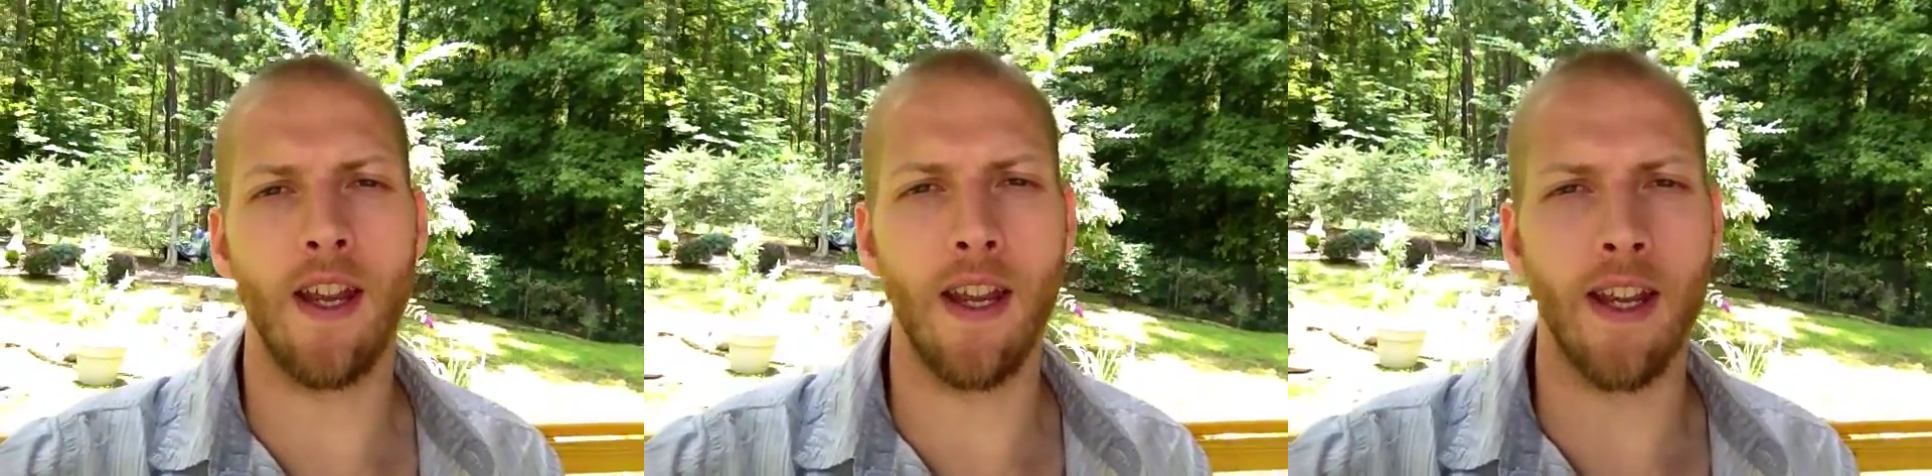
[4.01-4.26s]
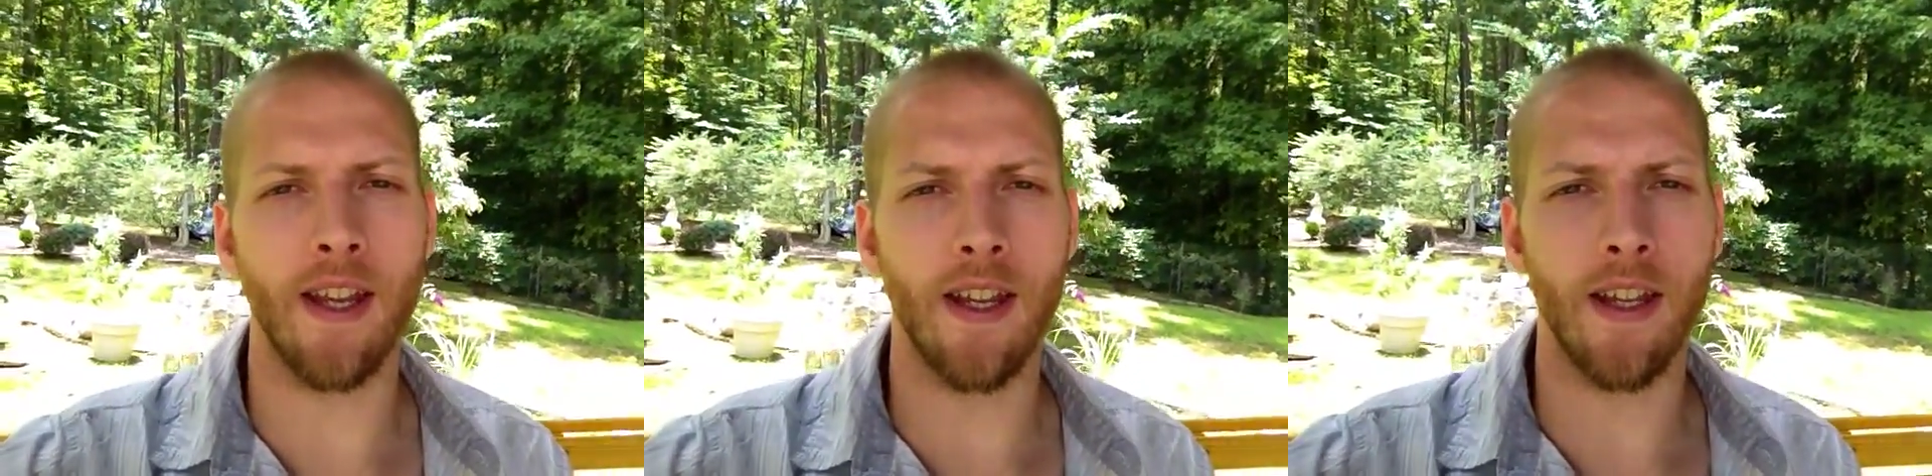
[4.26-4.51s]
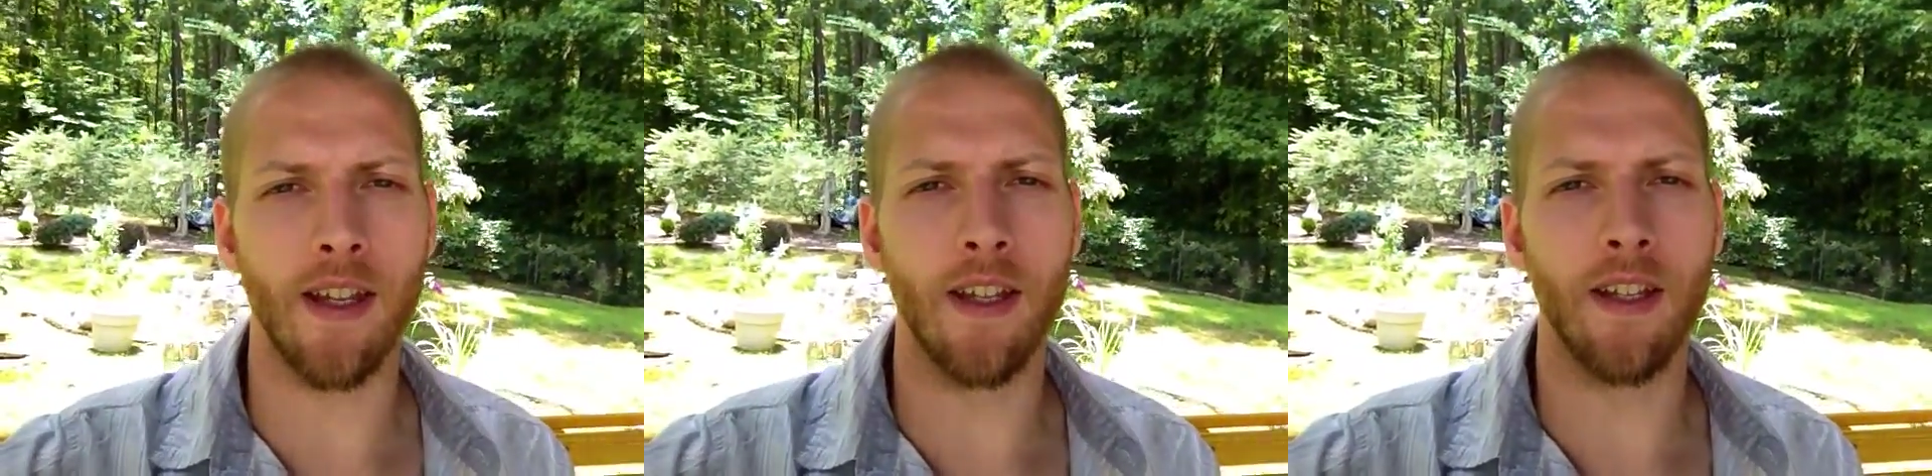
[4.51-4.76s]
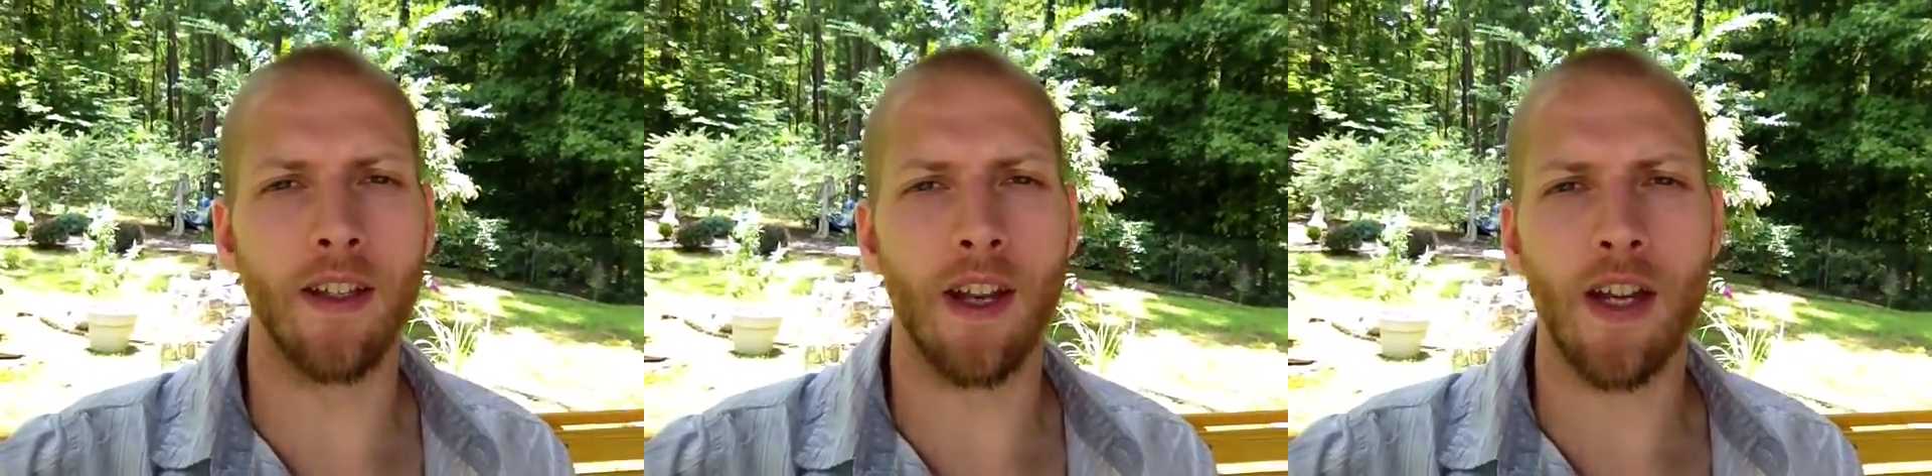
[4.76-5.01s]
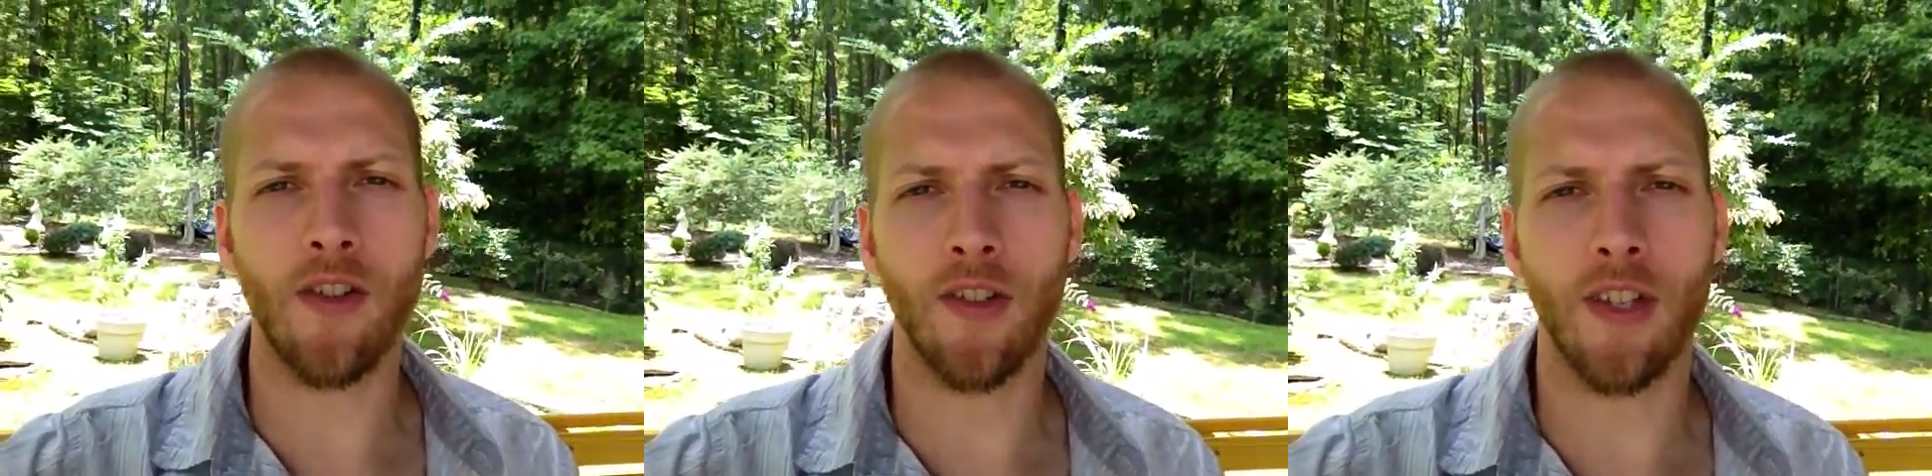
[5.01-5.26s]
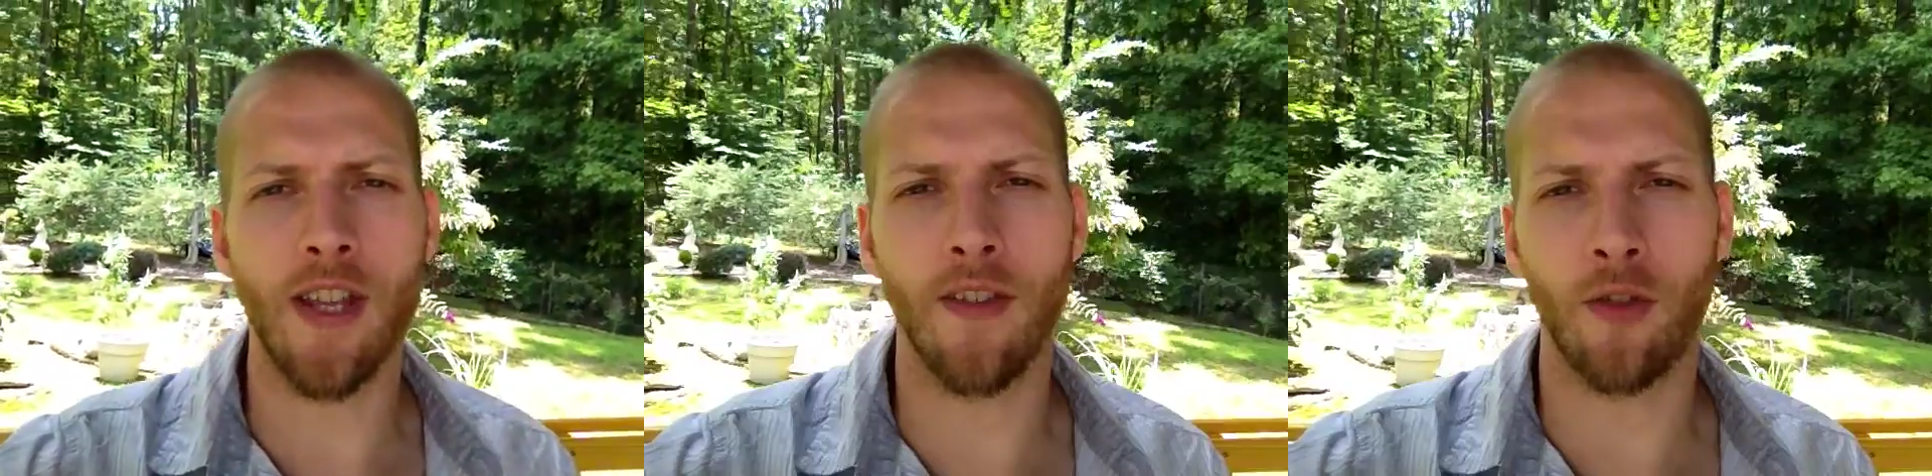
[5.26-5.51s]
and I
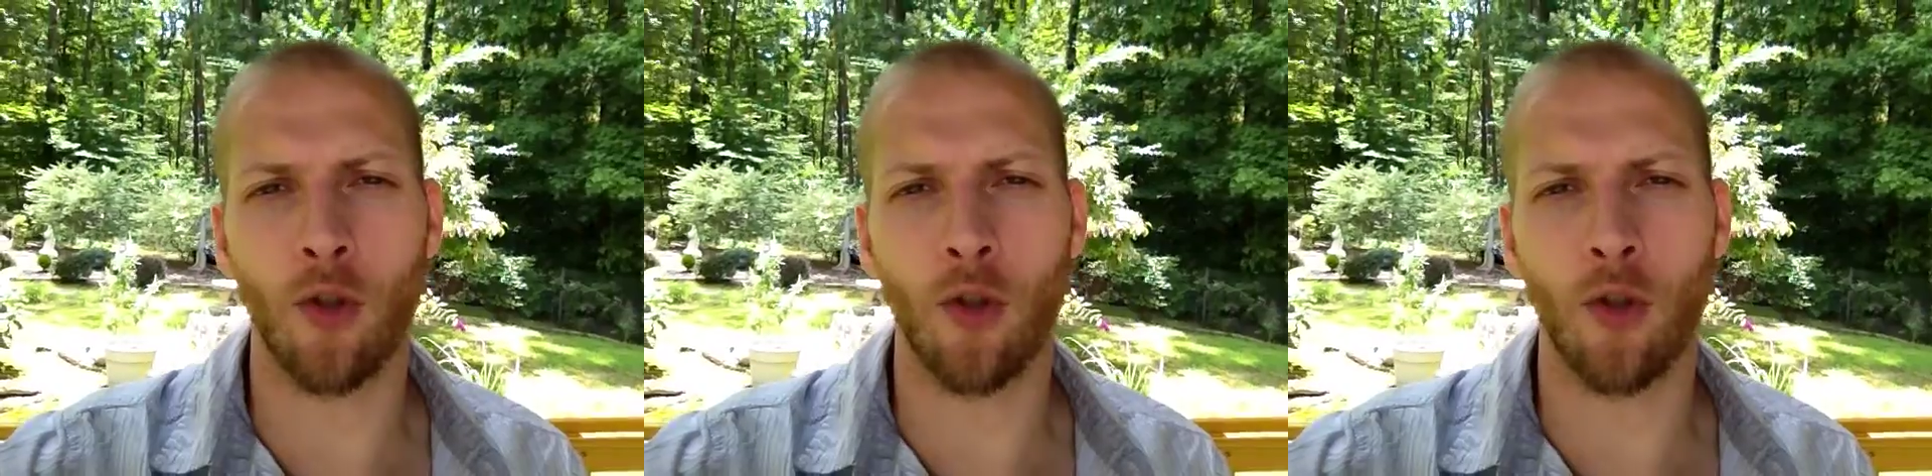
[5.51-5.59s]
just hit